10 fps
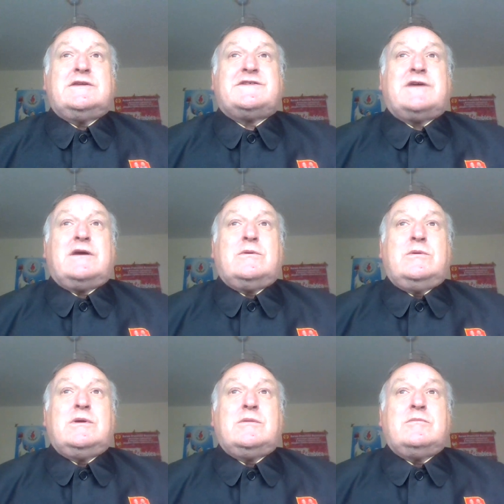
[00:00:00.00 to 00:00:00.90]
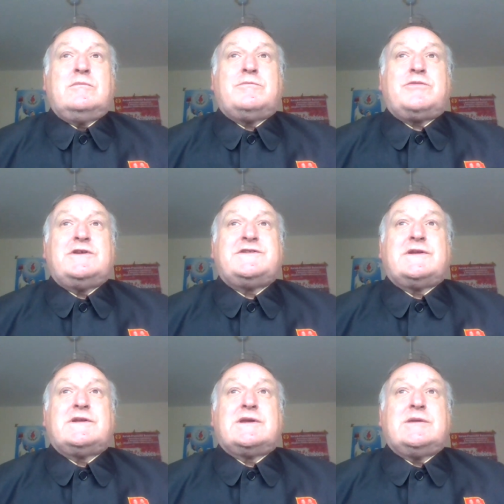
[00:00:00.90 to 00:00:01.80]
So
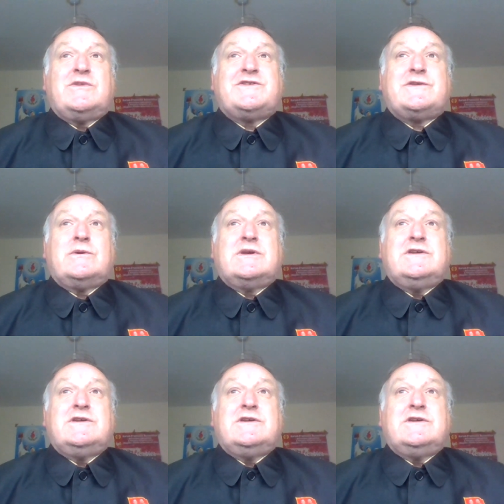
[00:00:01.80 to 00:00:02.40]
President Kim Il-sung